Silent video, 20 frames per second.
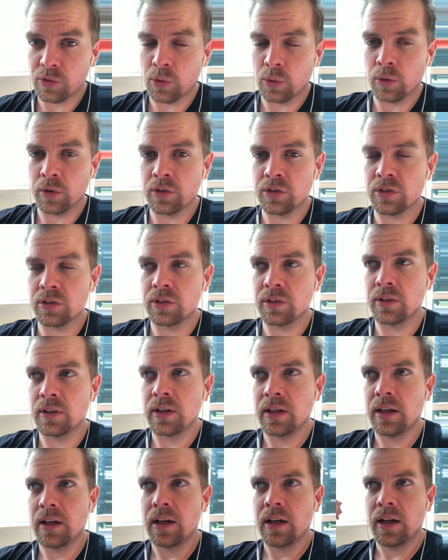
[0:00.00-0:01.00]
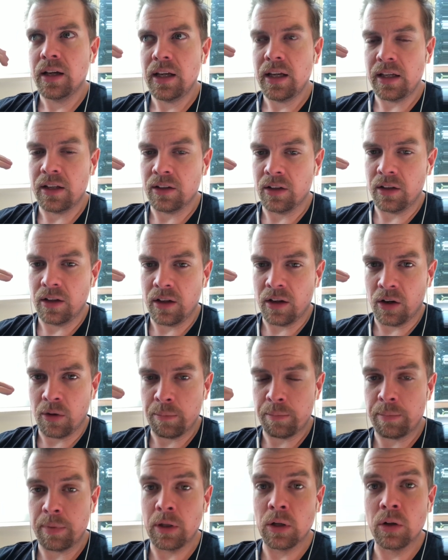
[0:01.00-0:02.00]
course, are
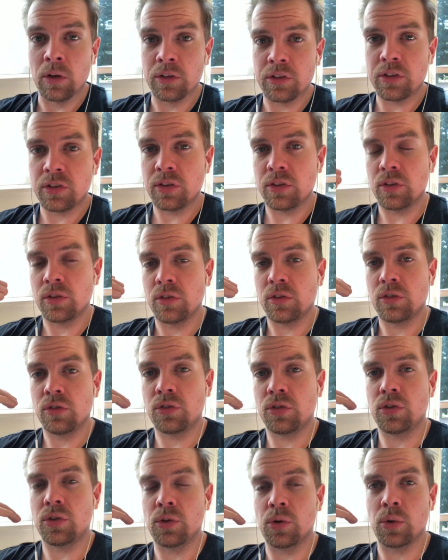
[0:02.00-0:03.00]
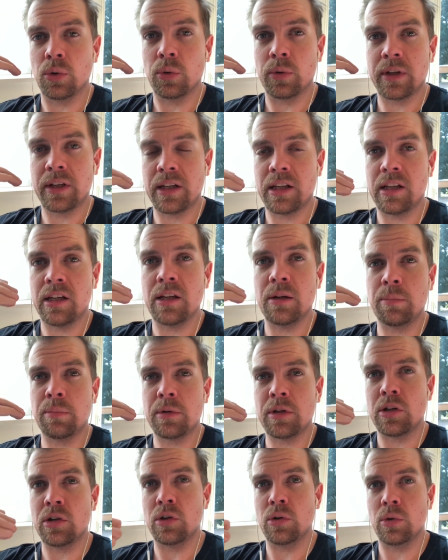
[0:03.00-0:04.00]
built to keep
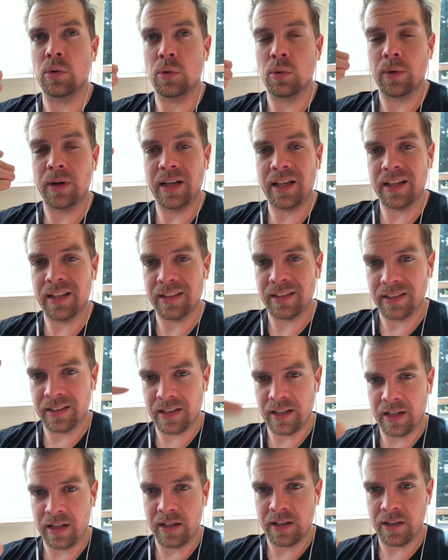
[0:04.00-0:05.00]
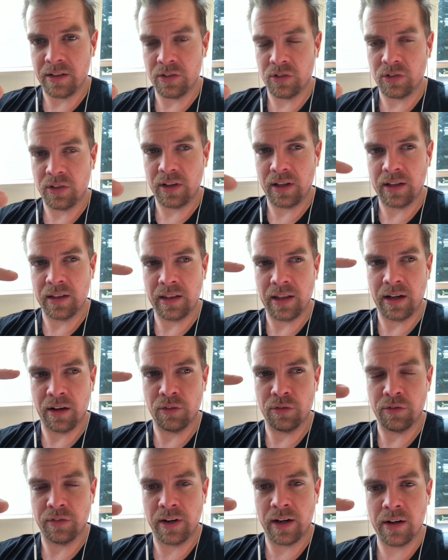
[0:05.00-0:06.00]
you engaged, and they are
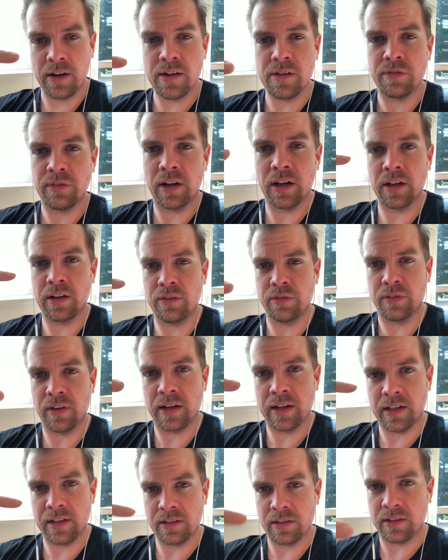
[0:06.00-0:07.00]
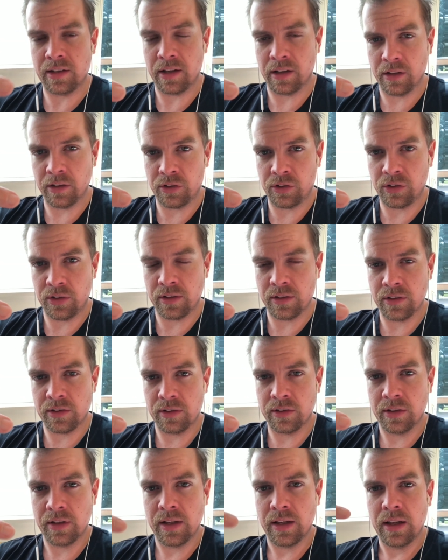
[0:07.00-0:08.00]
very, very, very intelligent.
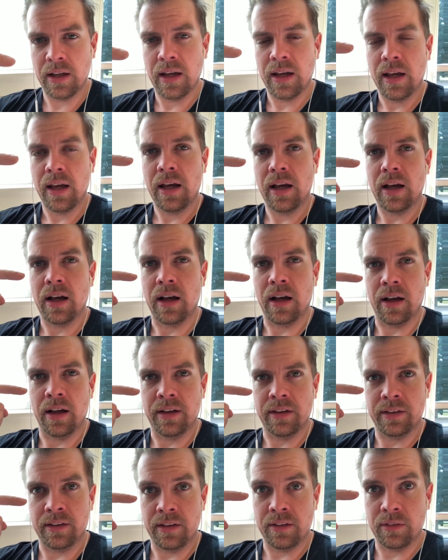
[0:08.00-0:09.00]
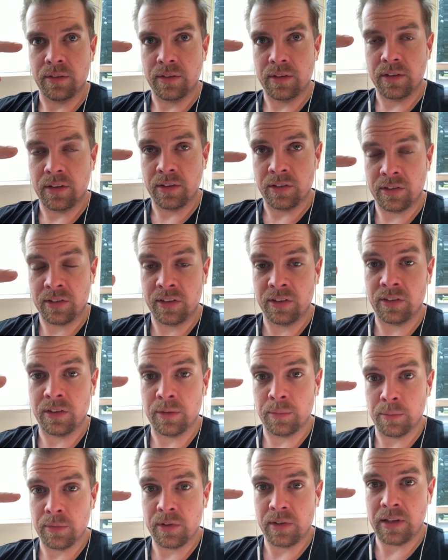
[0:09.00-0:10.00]
The
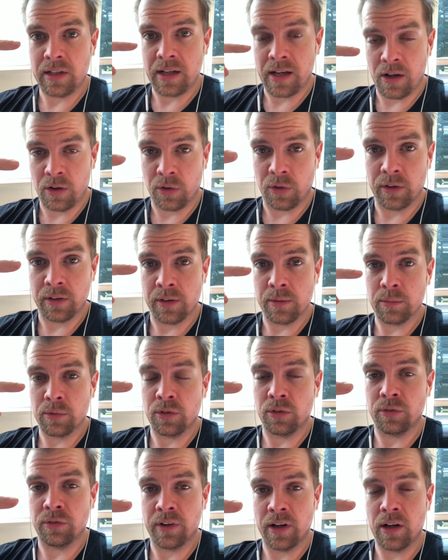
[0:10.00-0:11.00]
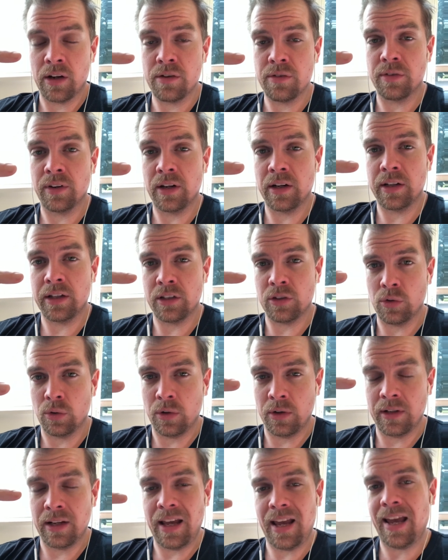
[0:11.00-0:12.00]
systems, the algorithms are very, very
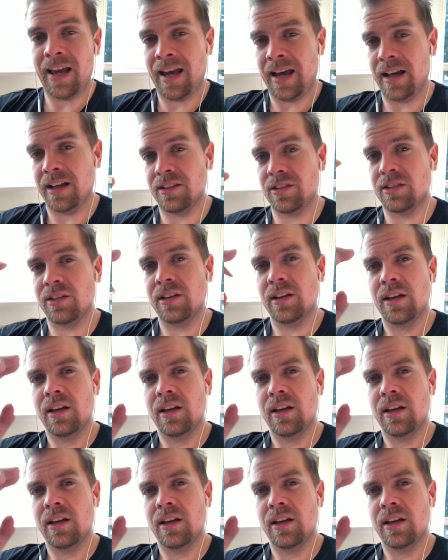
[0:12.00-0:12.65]
good at